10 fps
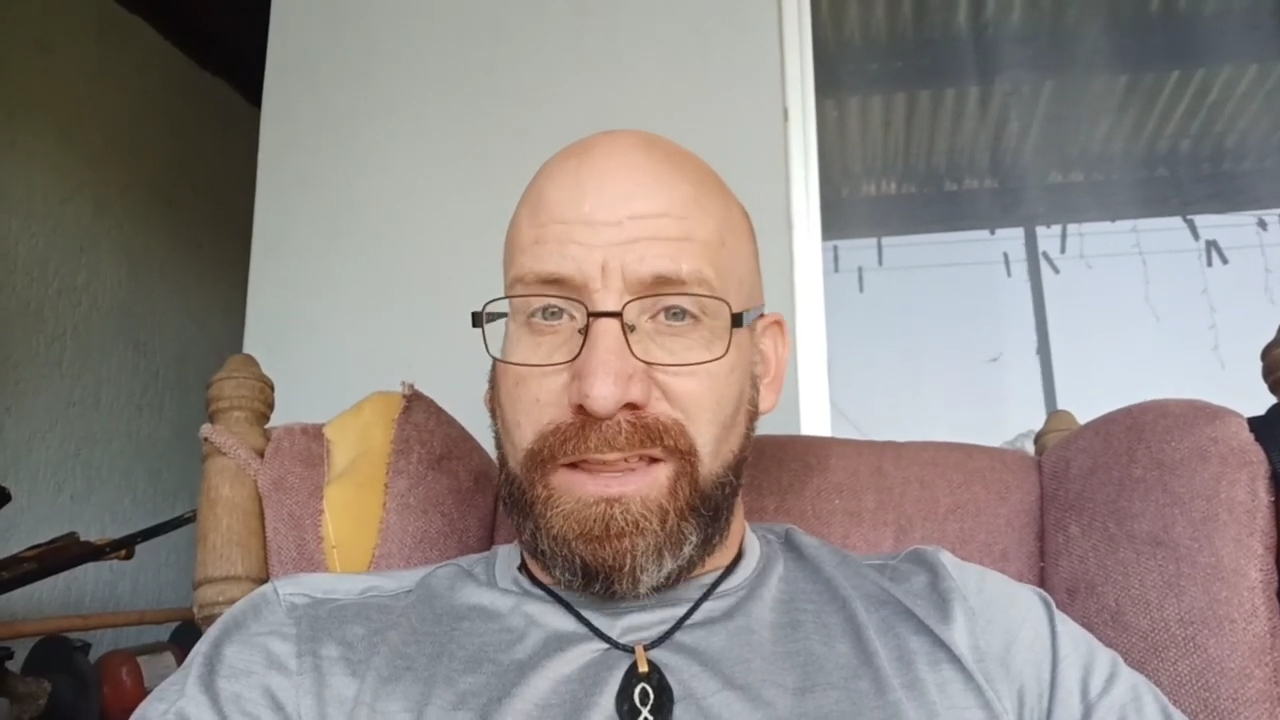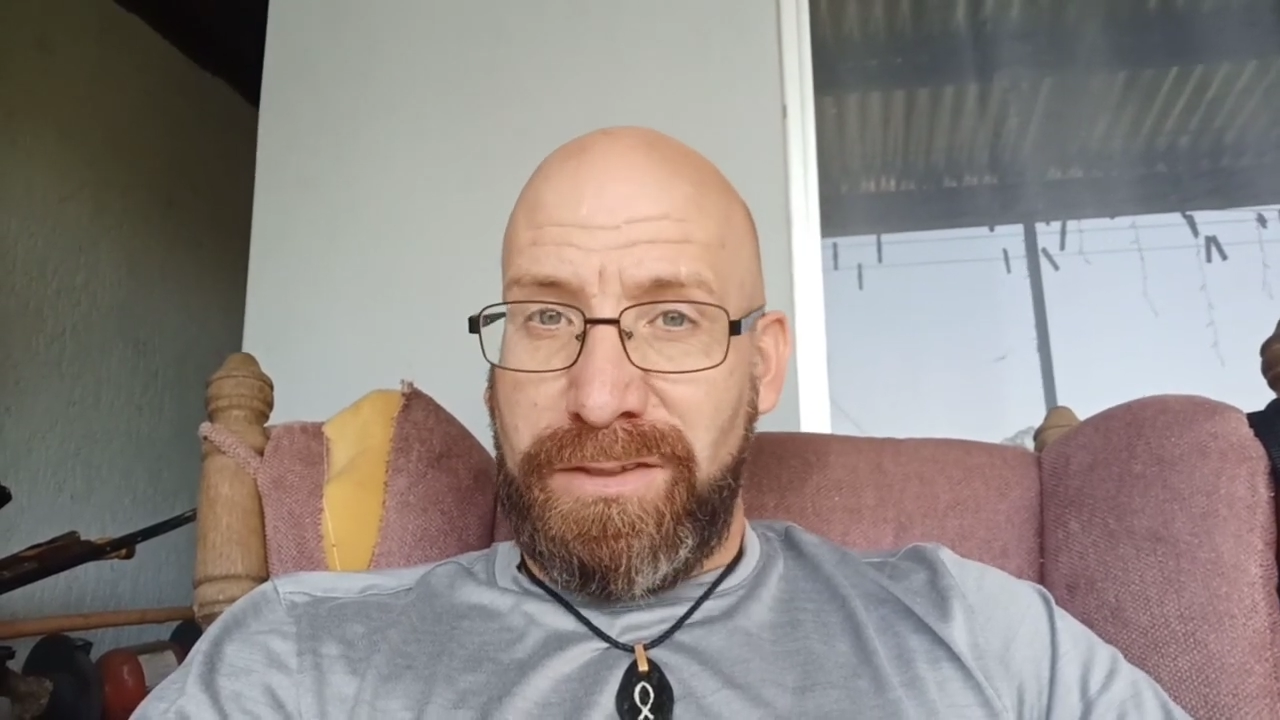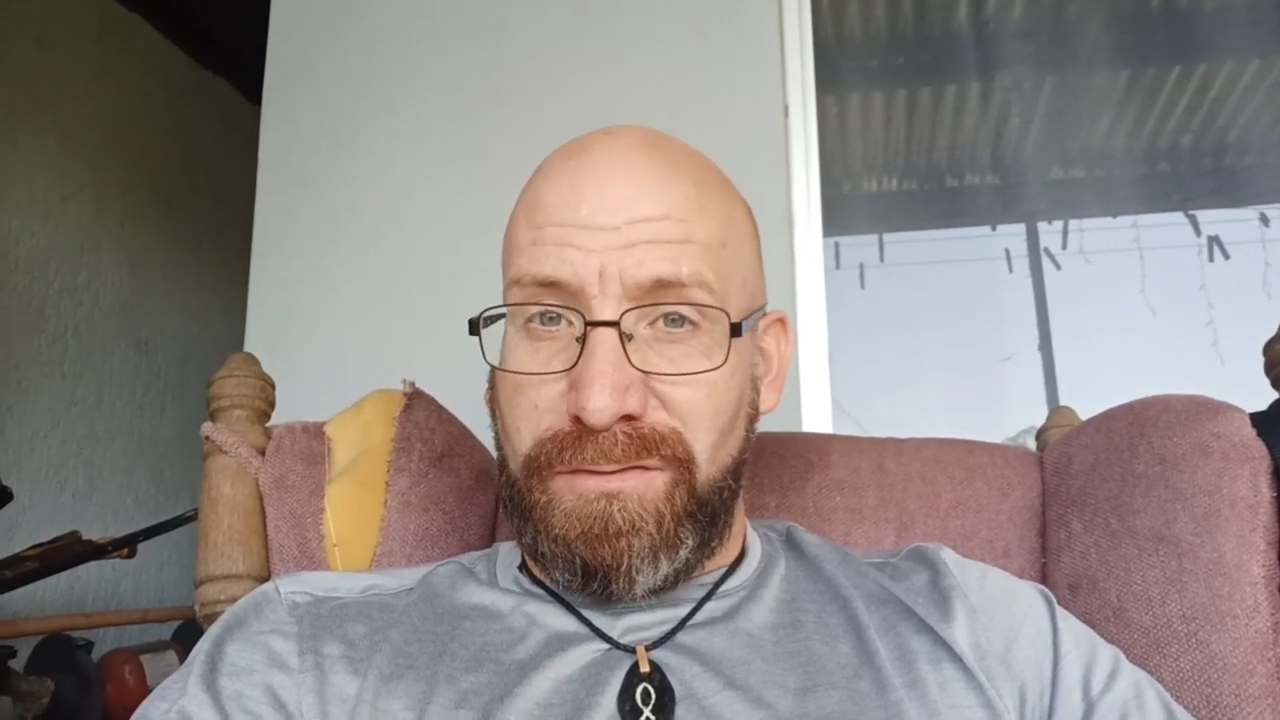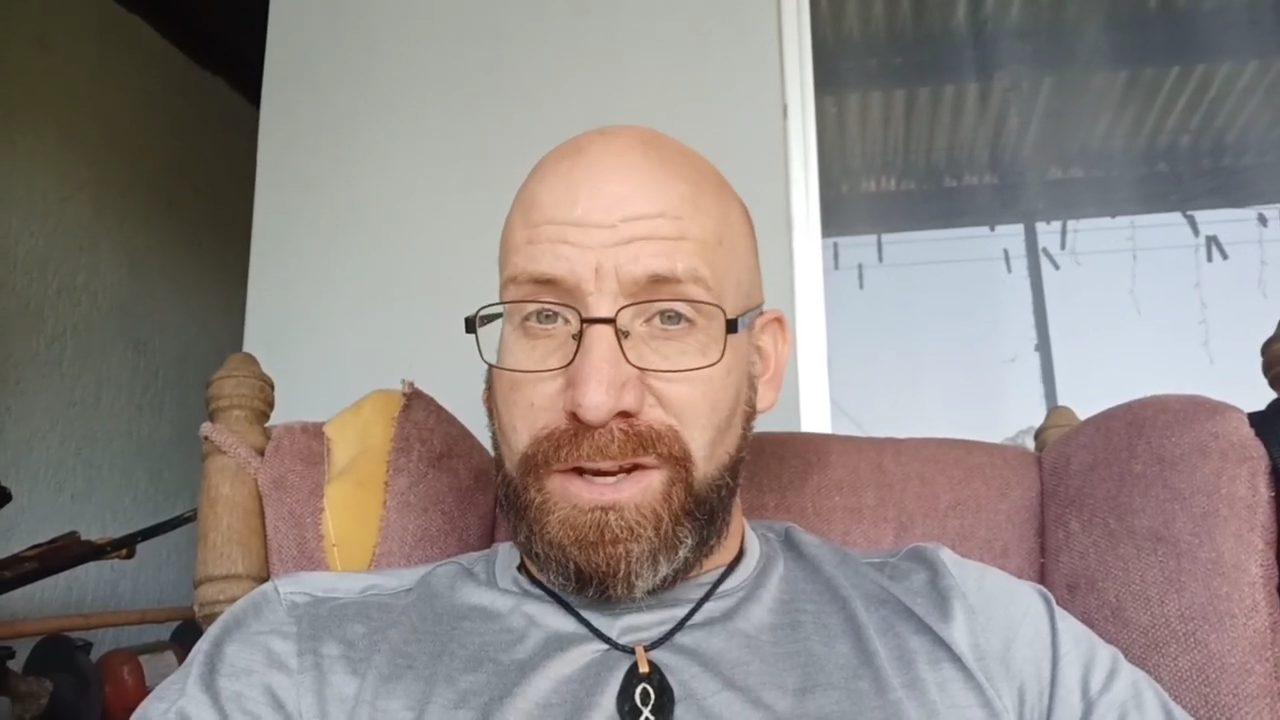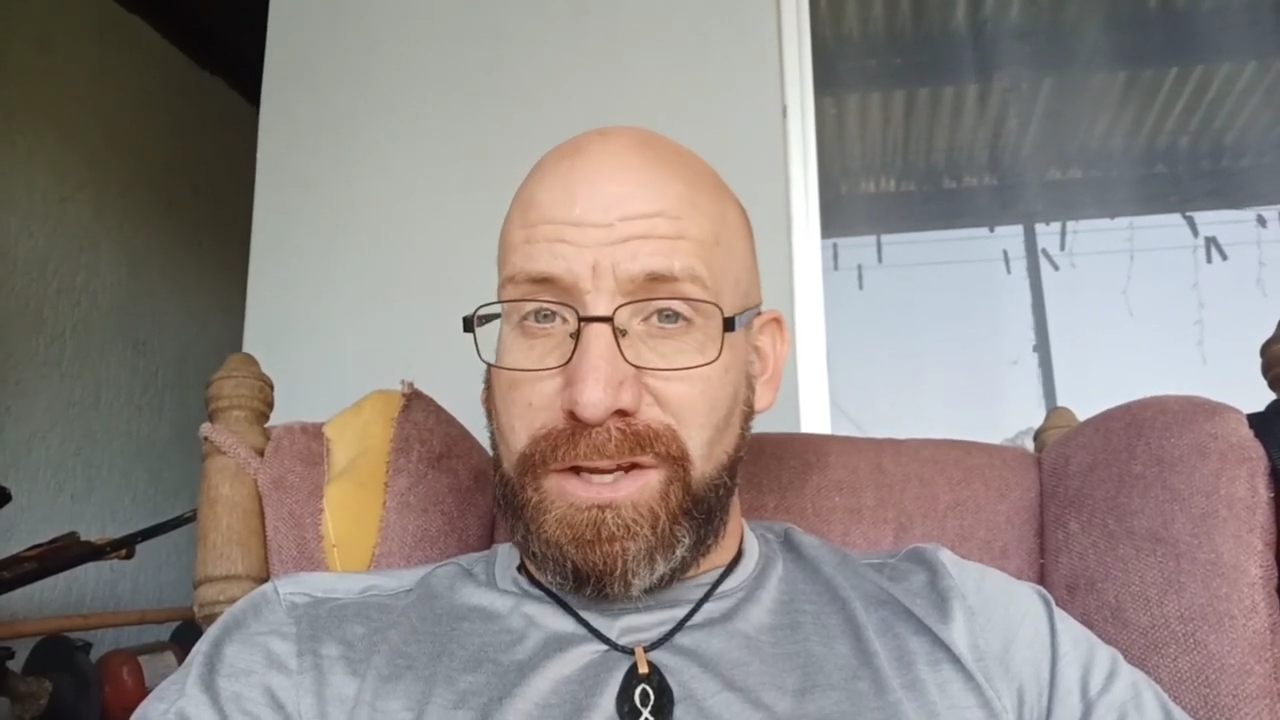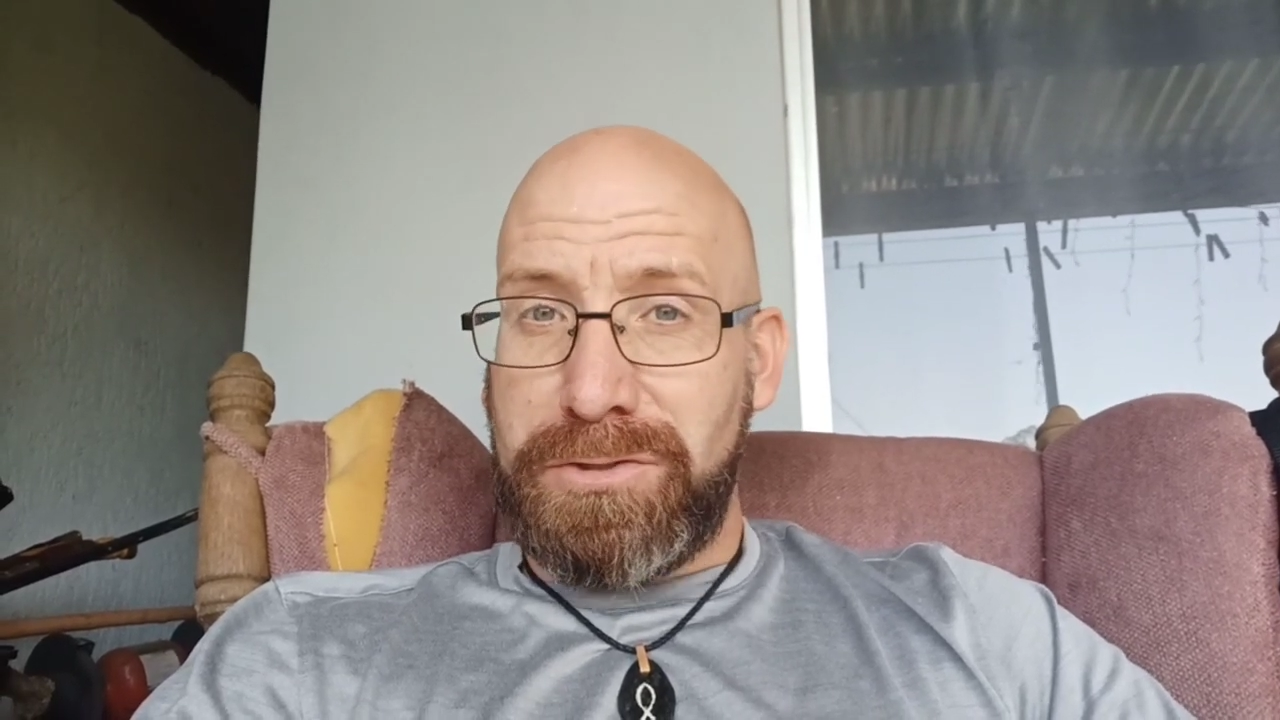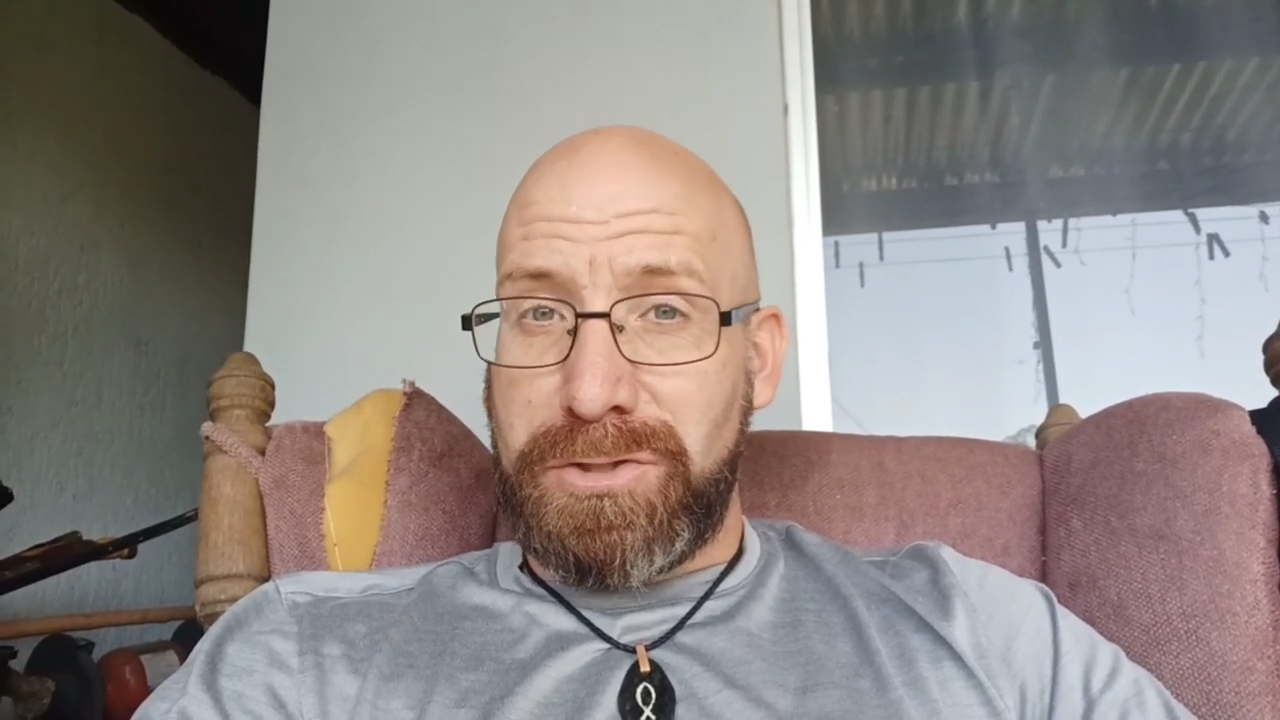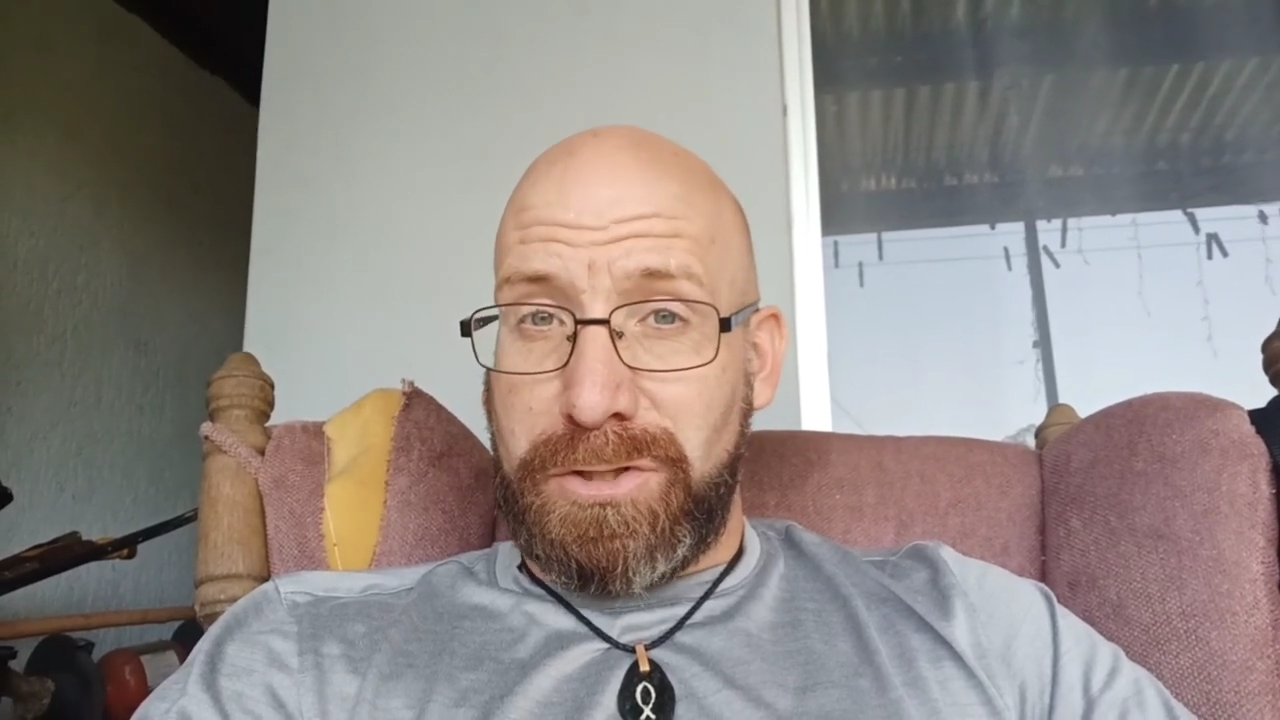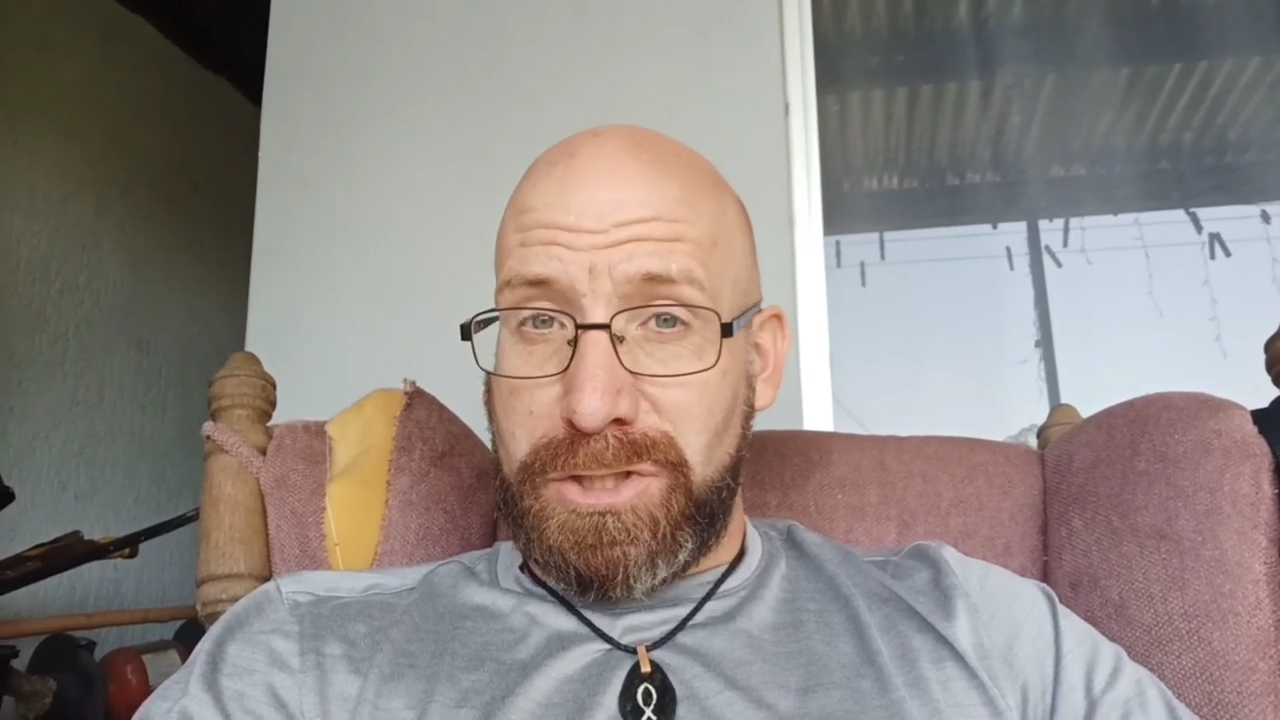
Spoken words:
the videos are going